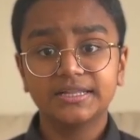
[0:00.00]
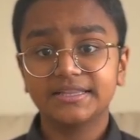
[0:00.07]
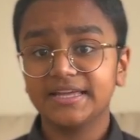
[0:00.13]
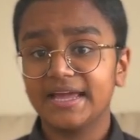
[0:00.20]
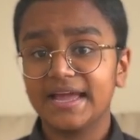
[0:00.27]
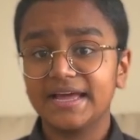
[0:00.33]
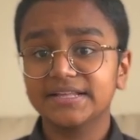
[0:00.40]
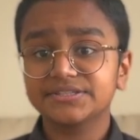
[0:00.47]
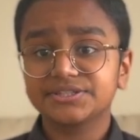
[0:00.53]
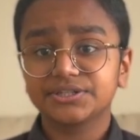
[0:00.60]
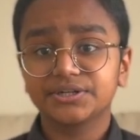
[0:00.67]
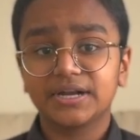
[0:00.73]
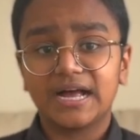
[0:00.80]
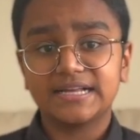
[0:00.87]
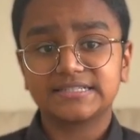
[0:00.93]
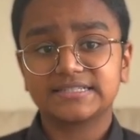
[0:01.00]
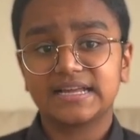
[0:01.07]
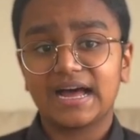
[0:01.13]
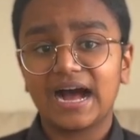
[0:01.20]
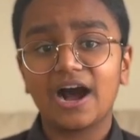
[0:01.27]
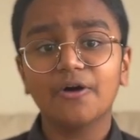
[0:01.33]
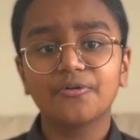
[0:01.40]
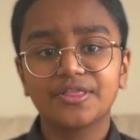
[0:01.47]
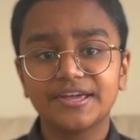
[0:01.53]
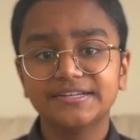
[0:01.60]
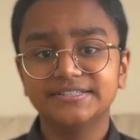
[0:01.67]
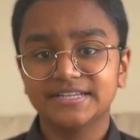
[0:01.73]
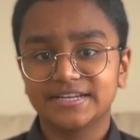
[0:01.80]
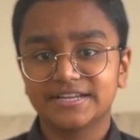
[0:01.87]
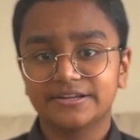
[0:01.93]
the answer as to how
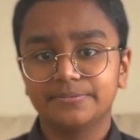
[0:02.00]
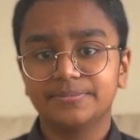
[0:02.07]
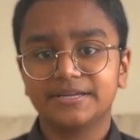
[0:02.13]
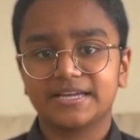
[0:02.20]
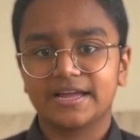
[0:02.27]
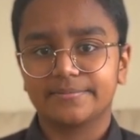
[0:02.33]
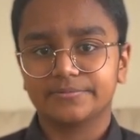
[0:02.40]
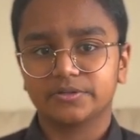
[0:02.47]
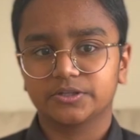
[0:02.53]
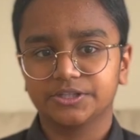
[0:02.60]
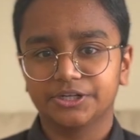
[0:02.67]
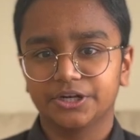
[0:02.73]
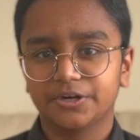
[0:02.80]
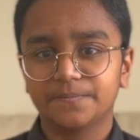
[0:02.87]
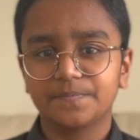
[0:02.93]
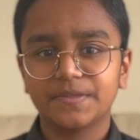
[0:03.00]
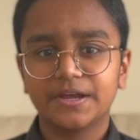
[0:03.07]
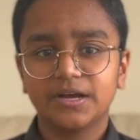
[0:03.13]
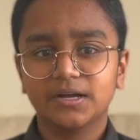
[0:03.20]
they did it became clear.